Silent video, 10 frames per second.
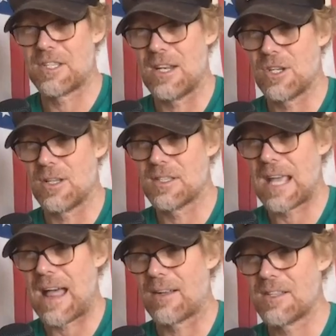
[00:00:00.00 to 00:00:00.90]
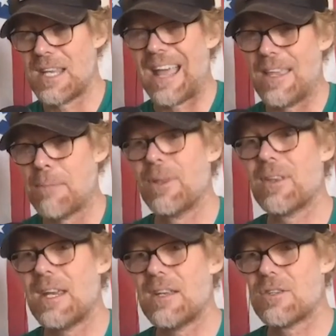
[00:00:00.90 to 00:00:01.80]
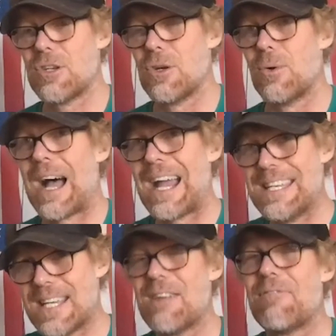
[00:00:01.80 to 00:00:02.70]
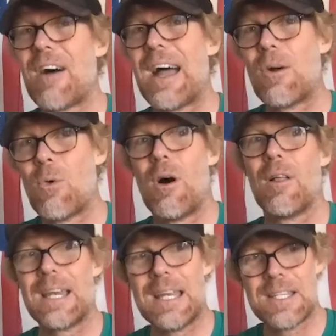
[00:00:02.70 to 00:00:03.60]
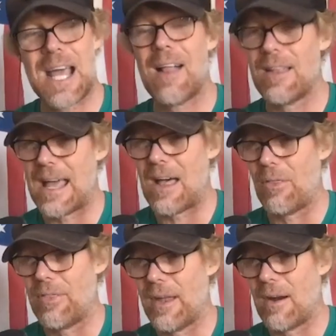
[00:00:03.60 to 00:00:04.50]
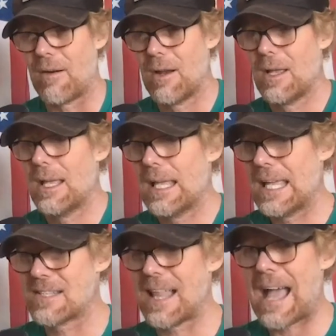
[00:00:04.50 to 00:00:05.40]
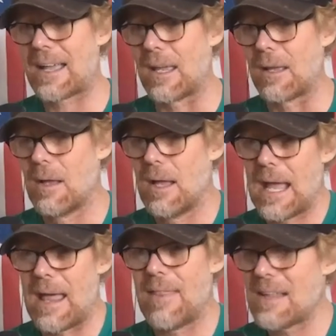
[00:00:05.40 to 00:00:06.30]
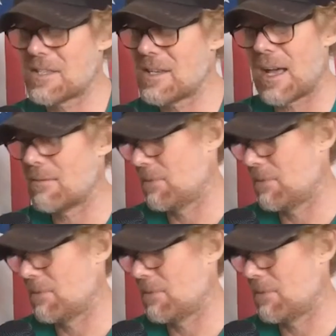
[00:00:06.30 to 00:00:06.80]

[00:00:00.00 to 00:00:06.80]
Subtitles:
Angeles Galaxy, and the ability to identify quality talent out there is lacking. And that's not,